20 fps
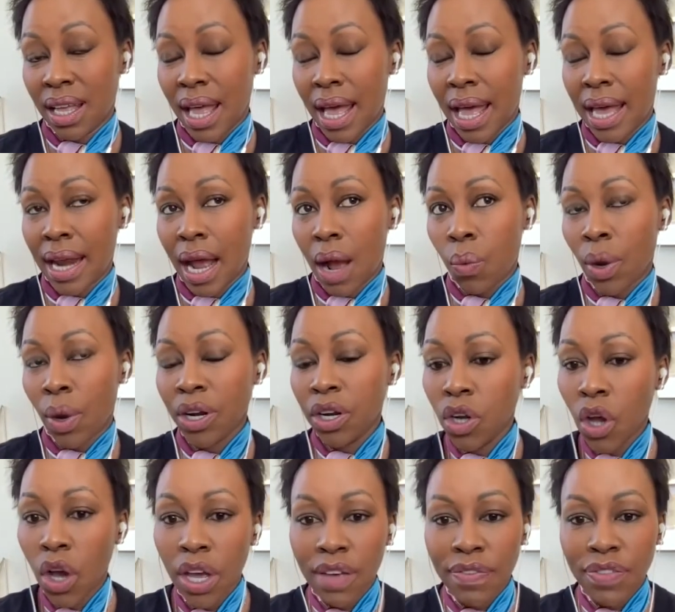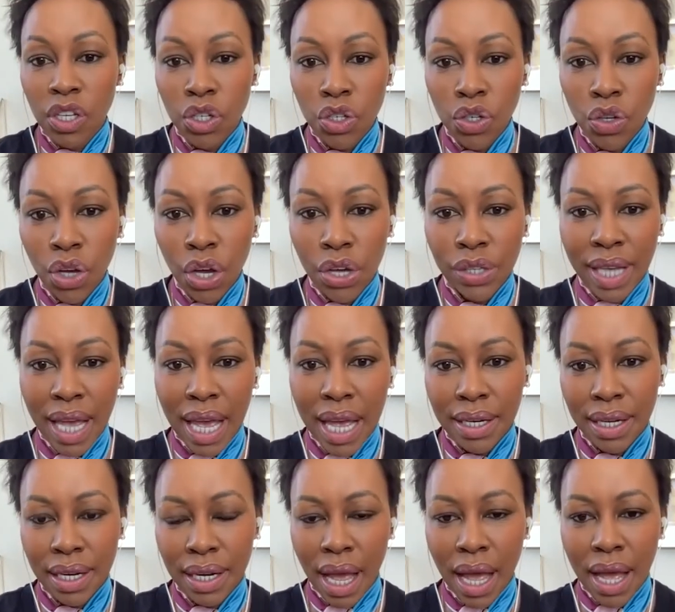And I want to know if the two goes hand
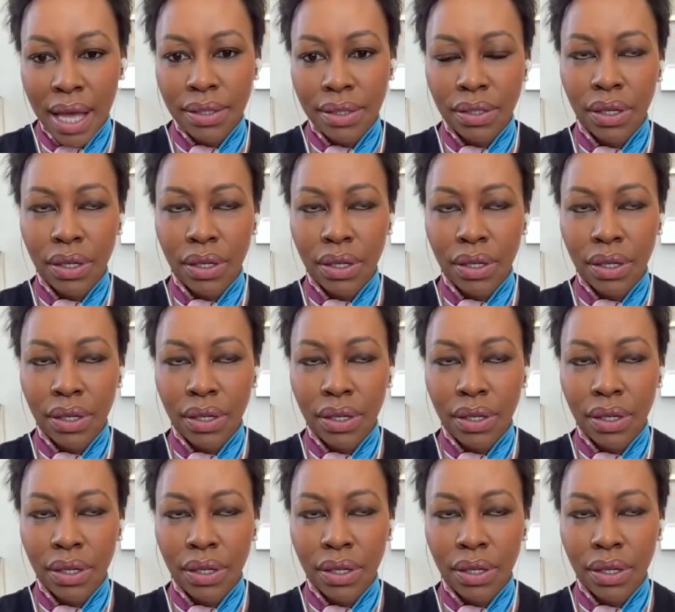in hand.